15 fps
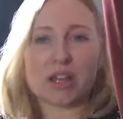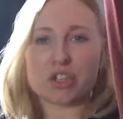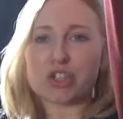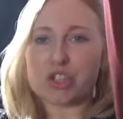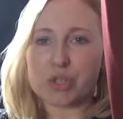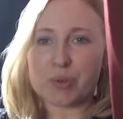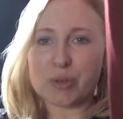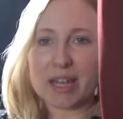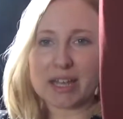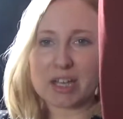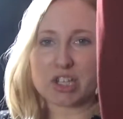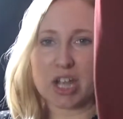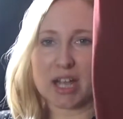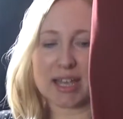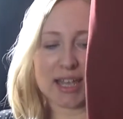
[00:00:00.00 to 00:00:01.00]
a
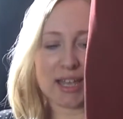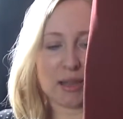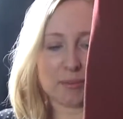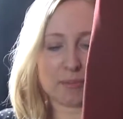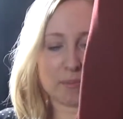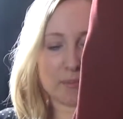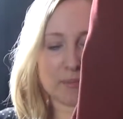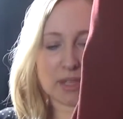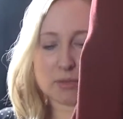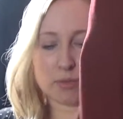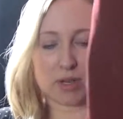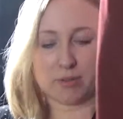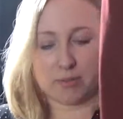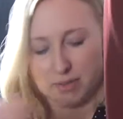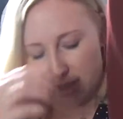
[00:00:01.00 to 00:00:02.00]
suit-like jacket, and that's
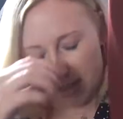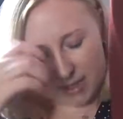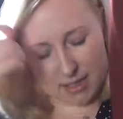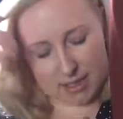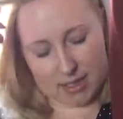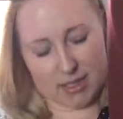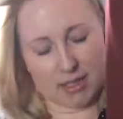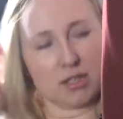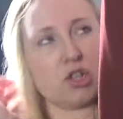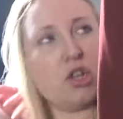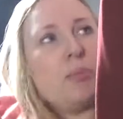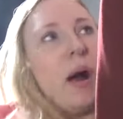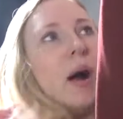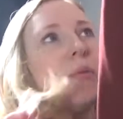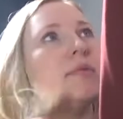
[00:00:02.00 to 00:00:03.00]
why it was like
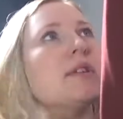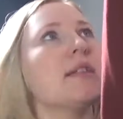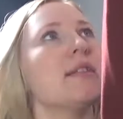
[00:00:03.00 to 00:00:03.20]
£62, I